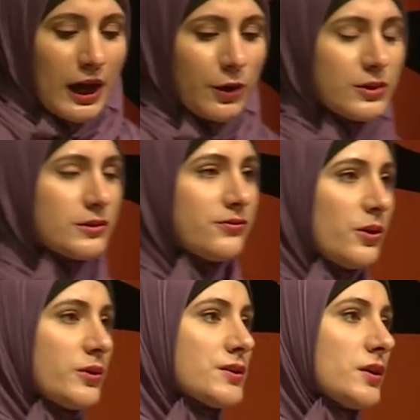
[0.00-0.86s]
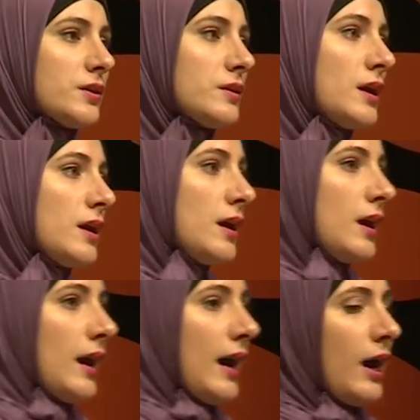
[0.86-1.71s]
I want to focus on
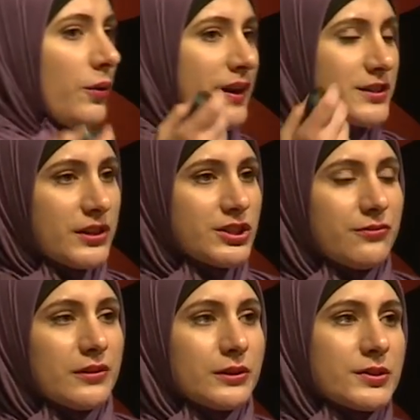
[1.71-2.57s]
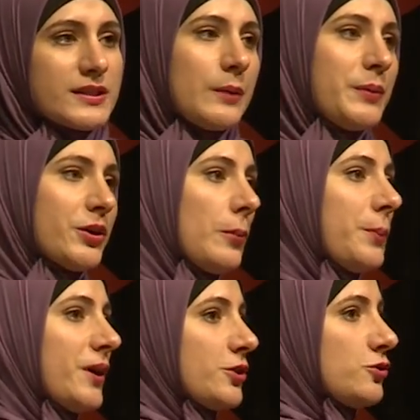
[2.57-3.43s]
how SVG filters can be
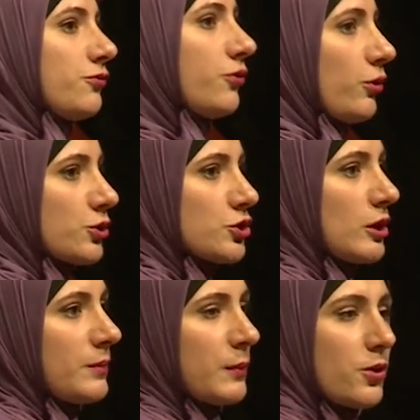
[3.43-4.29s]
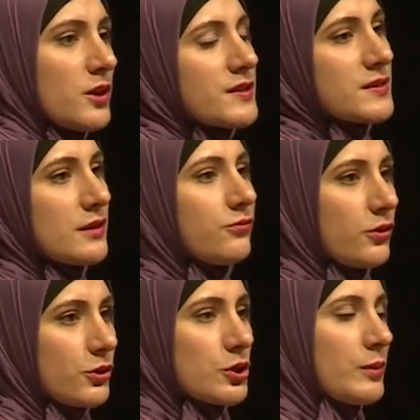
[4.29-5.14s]
compared to Photoshop, a process in
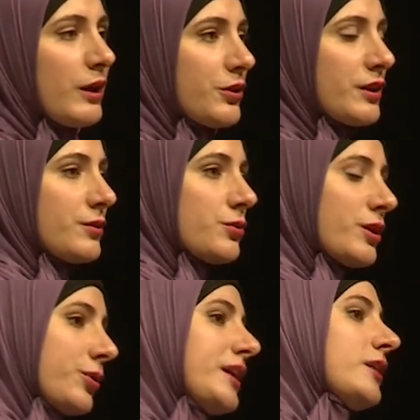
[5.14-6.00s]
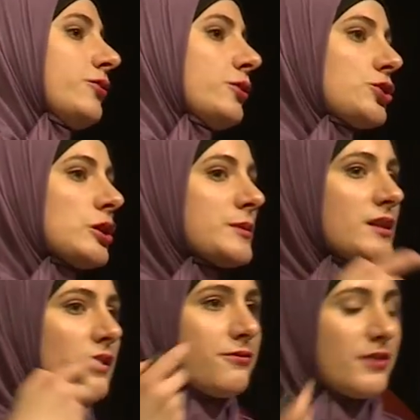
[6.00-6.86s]
Photoshop, how you can recreate Photoshop
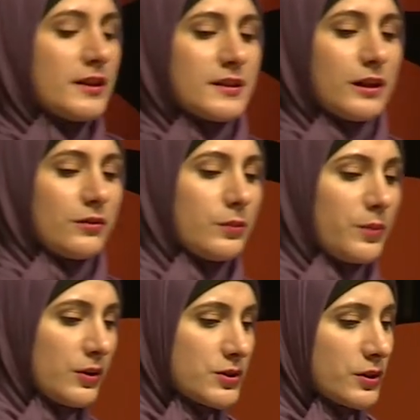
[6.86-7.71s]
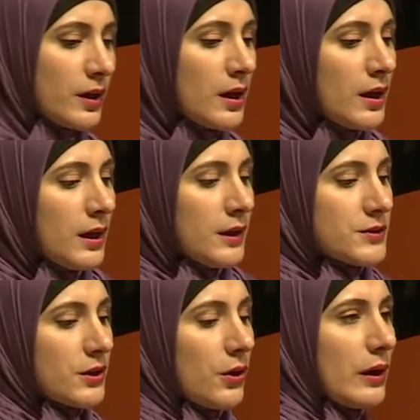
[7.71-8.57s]
stuff inside of the browser.
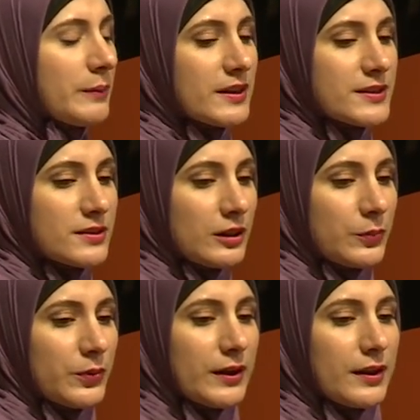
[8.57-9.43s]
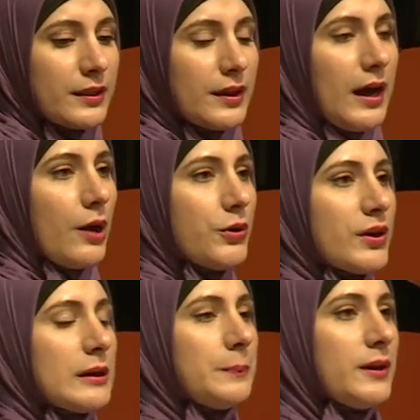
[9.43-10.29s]
So I'm going to start with how
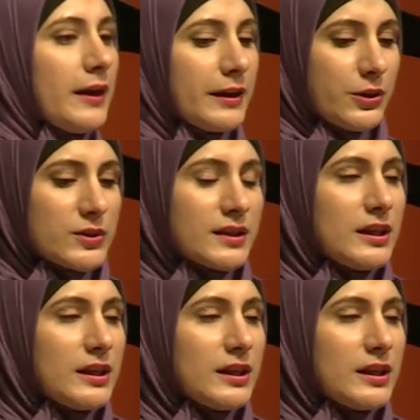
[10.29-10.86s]
you can use